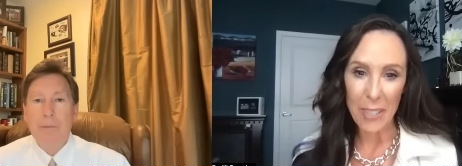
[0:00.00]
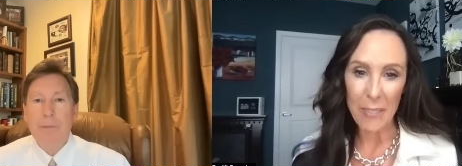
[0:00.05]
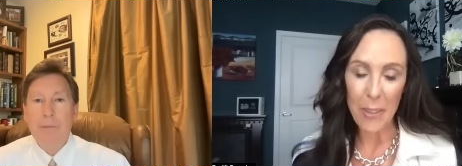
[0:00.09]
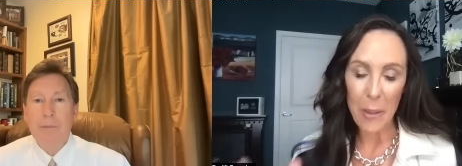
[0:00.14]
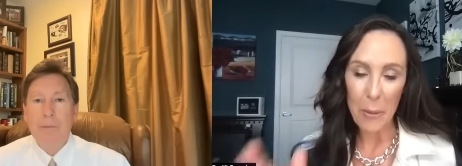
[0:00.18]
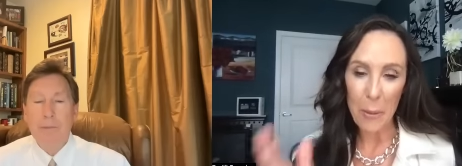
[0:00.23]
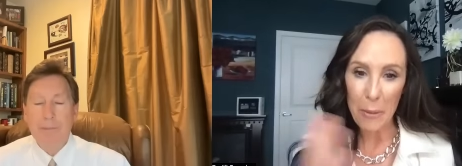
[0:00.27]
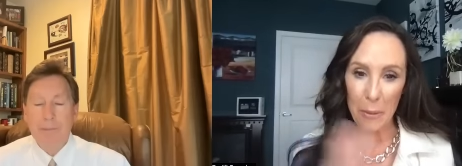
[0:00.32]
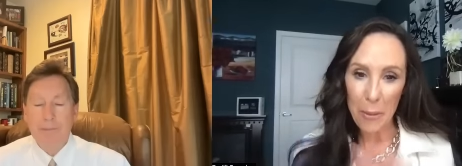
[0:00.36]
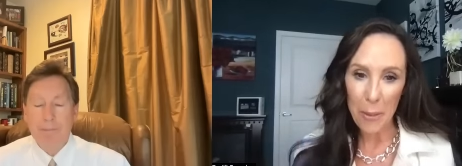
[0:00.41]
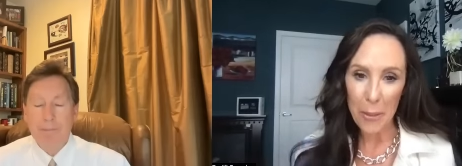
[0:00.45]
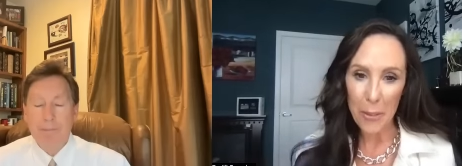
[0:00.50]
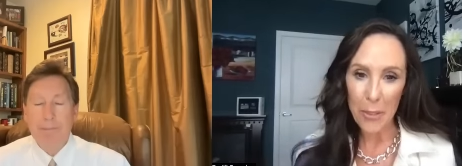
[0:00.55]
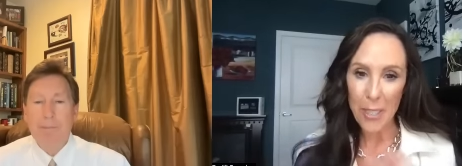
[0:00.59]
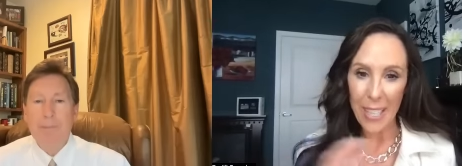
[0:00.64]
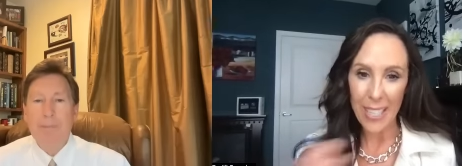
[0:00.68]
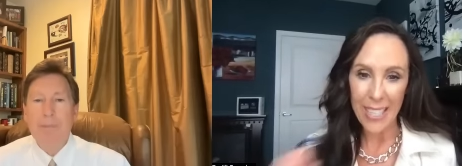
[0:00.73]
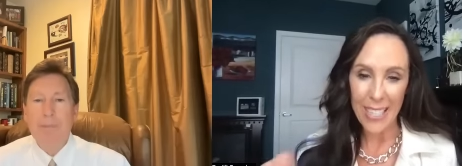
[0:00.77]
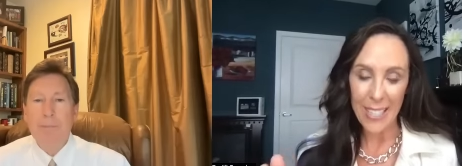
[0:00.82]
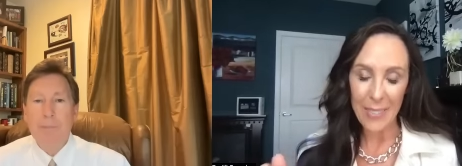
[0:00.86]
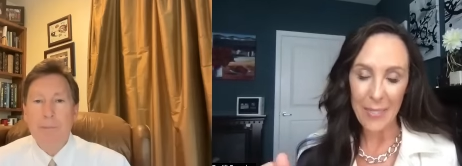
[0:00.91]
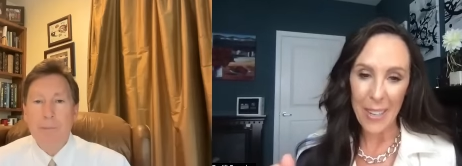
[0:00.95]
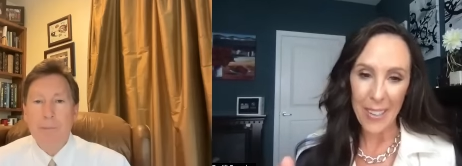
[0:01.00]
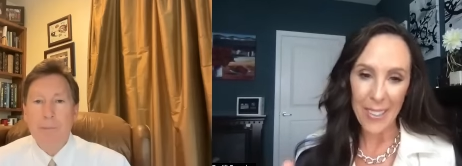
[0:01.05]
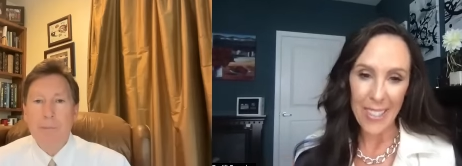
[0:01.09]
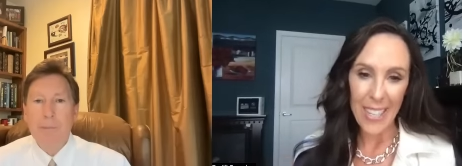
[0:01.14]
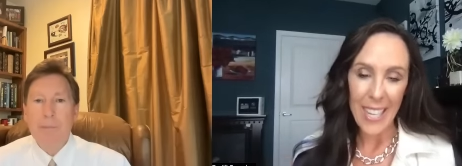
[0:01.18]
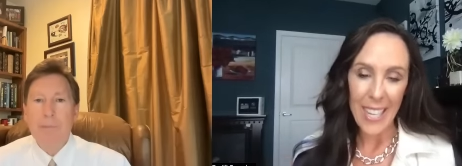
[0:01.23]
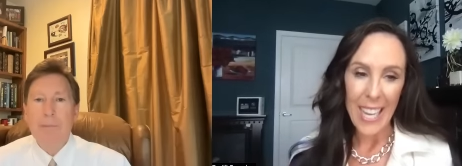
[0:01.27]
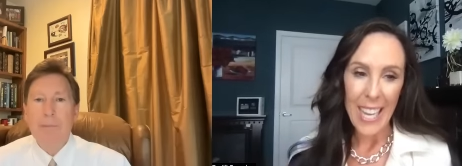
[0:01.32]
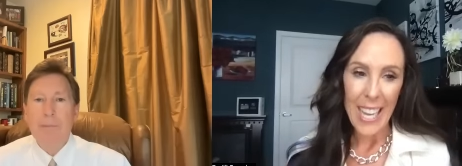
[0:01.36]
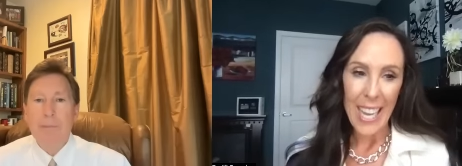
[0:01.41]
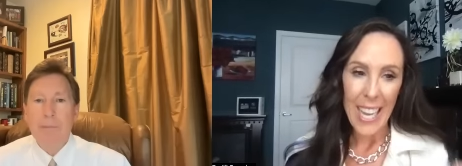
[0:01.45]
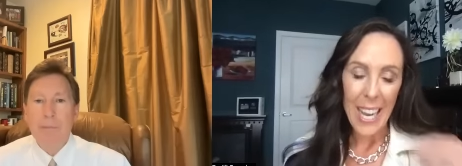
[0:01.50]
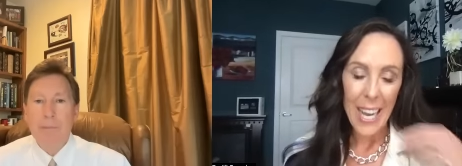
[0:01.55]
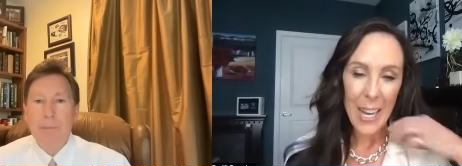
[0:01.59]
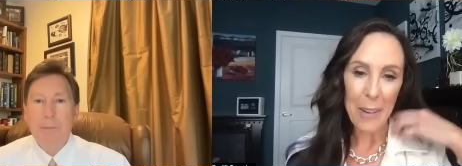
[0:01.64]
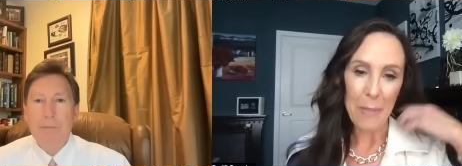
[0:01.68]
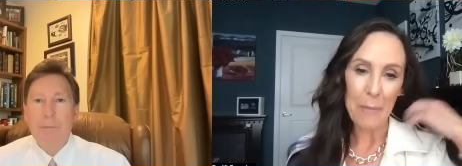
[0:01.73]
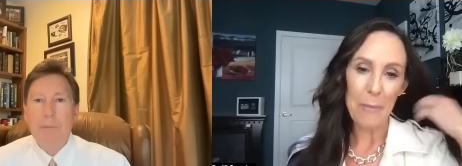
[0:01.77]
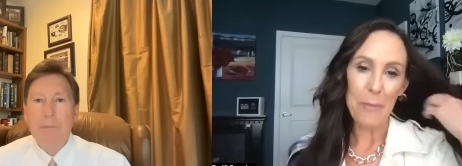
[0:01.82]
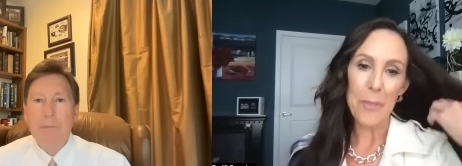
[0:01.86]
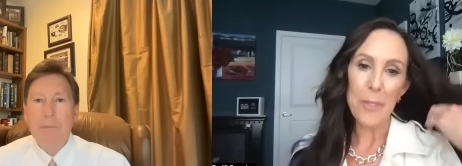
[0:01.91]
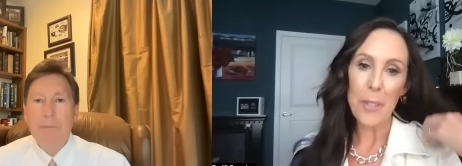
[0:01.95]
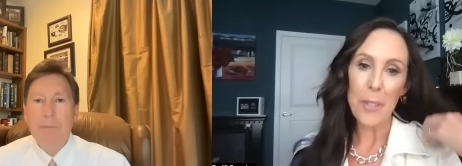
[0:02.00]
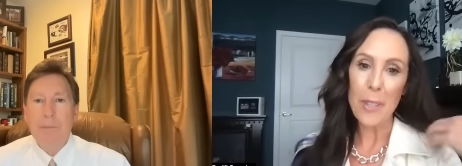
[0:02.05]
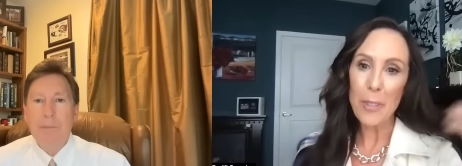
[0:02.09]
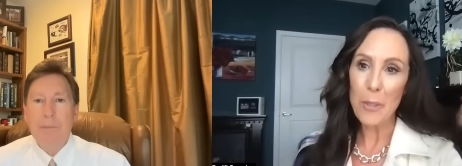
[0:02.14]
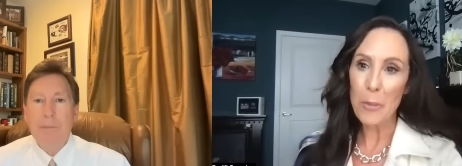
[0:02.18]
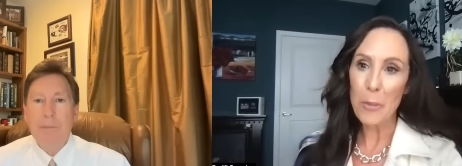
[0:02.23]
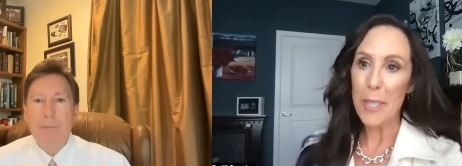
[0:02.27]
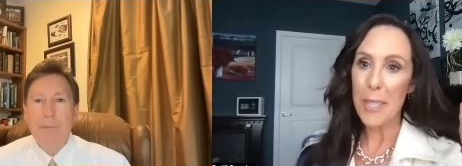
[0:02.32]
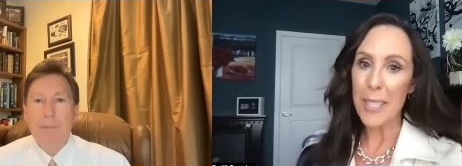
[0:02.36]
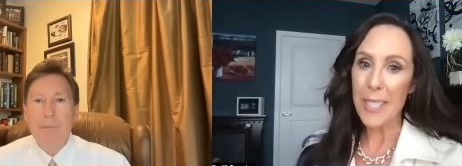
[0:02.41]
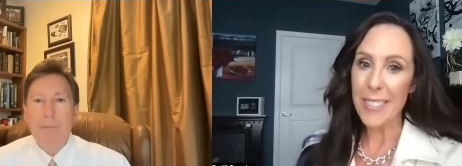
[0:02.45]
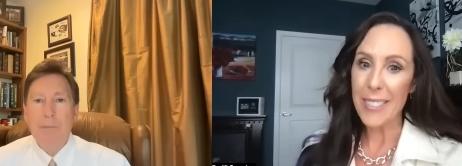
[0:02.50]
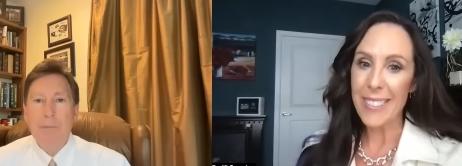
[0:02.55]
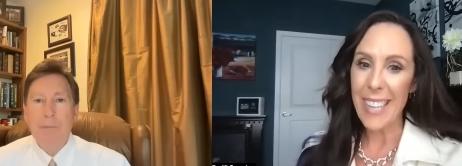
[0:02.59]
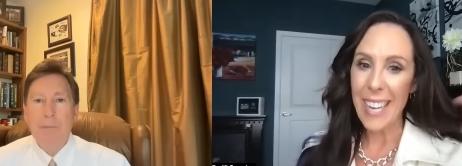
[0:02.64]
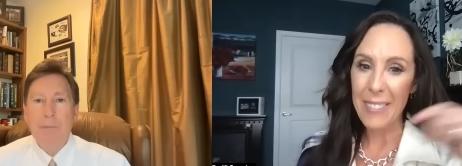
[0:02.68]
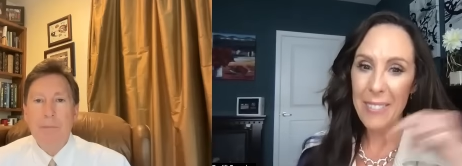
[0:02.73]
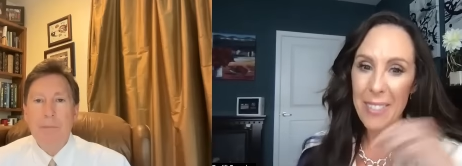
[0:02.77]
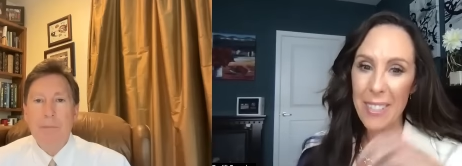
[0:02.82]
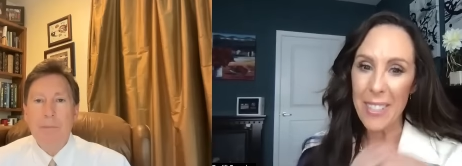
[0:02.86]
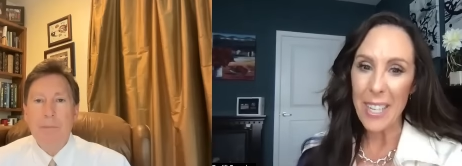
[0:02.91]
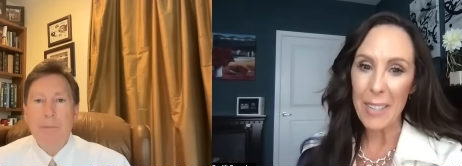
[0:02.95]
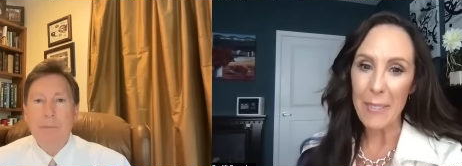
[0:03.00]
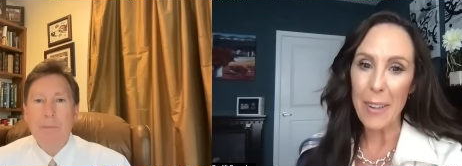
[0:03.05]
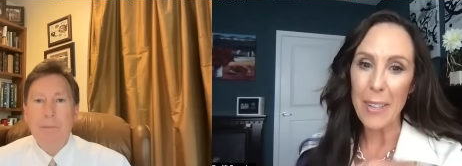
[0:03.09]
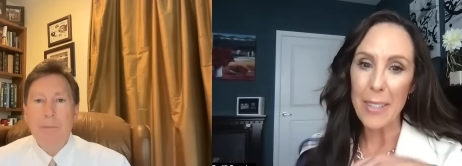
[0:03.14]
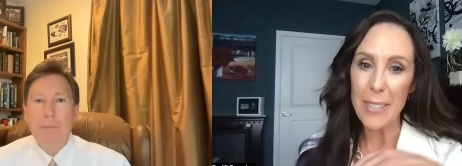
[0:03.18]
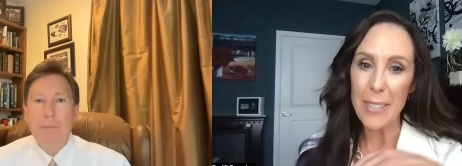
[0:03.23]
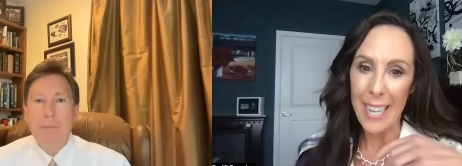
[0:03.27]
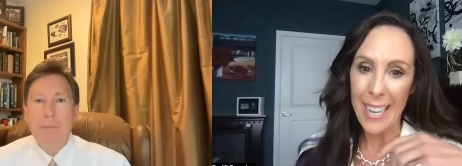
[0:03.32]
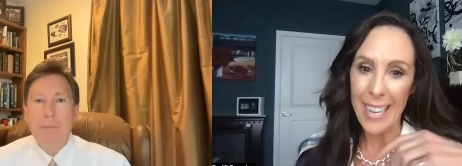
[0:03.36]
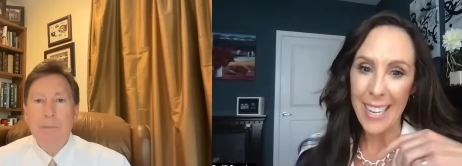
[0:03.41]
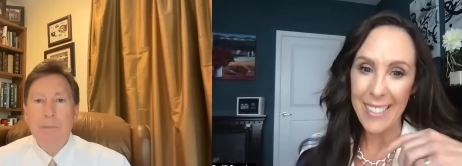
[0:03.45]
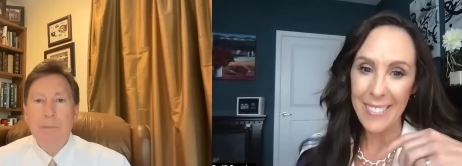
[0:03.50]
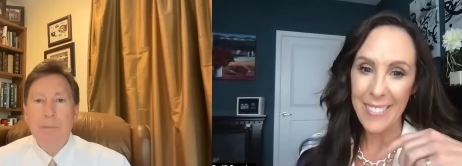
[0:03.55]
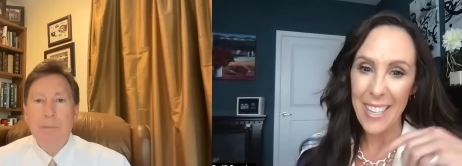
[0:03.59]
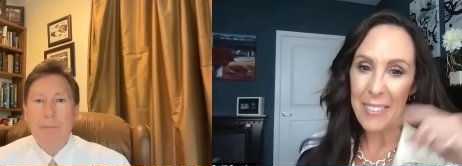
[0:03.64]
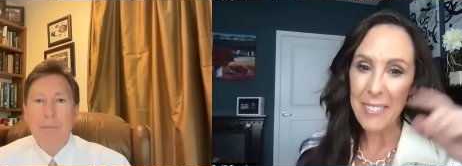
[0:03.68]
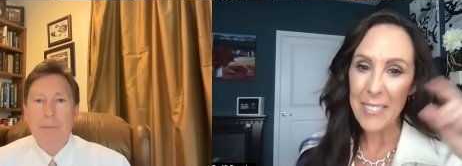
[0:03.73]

Speaker 1: stuff that we first talked about. So this would be a good time to talk about diet.